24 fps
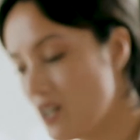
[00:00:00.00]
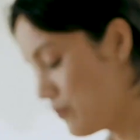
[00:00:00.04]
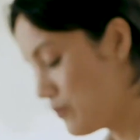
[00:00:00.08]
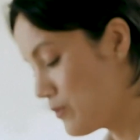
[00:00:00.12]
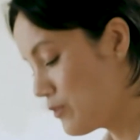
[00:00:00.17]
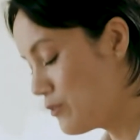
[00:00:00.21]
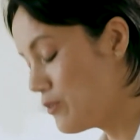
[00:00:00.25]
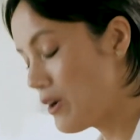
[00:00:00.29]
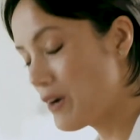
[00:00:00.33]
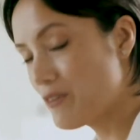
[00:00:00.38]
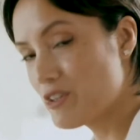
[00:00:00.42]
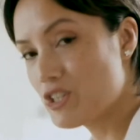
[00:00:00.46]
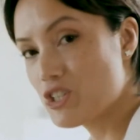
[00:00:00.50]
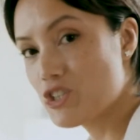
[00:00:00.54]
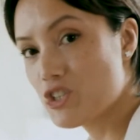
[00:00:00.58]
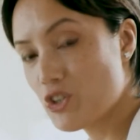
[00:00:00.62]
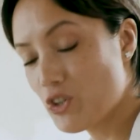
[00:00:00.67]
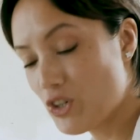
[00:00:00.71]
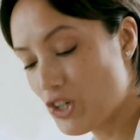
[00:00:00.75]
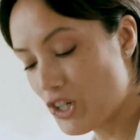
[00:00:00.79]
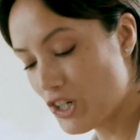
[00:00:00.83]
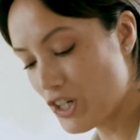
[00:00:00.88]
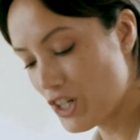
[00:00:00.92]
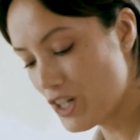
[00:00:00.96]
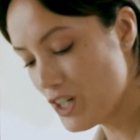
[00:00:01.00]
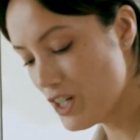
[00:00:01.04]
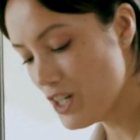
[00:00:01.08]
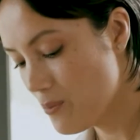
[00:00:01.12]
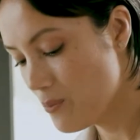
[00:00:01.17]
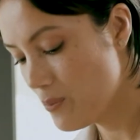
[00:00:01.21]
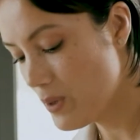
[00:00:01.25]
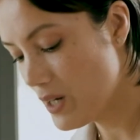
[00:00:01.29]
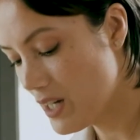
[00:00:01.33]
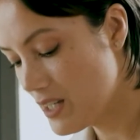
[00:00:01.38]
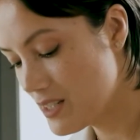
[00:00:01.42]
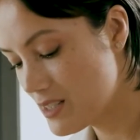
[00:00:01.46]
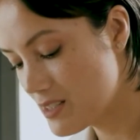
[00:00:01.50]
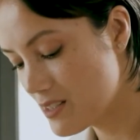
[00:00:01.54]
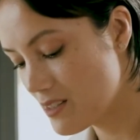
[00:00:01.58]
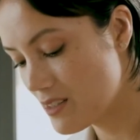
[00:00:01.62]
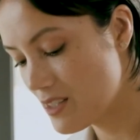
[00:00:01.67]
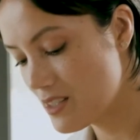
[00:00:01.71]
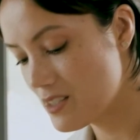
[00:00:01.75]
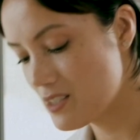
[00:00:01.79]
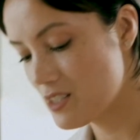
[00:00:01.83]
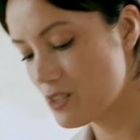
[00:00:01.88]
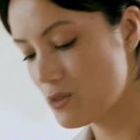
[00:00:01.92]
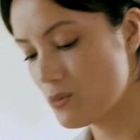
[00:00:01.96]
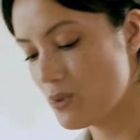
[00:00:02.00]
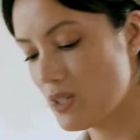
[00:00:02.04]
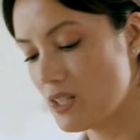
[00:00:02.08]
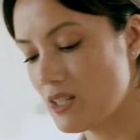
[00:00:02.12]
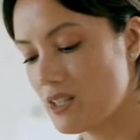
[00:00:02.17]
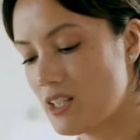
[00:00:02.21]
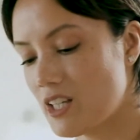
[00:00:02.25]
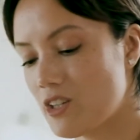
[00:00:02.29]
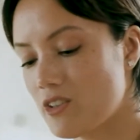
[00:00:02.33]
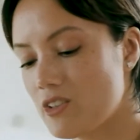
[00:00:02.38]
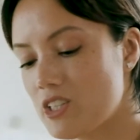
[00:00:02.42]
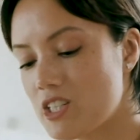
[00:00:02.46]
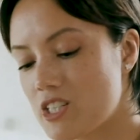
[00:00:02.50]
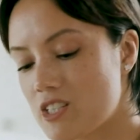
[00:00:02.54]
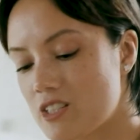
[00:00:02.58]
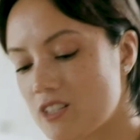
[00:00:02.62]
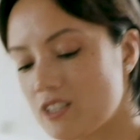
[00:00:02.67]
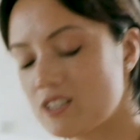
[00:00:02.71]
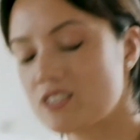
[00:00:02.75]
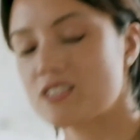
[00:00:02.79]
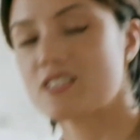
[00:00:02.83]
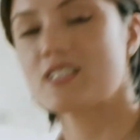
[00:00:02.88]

very sure, but this is what licorice looks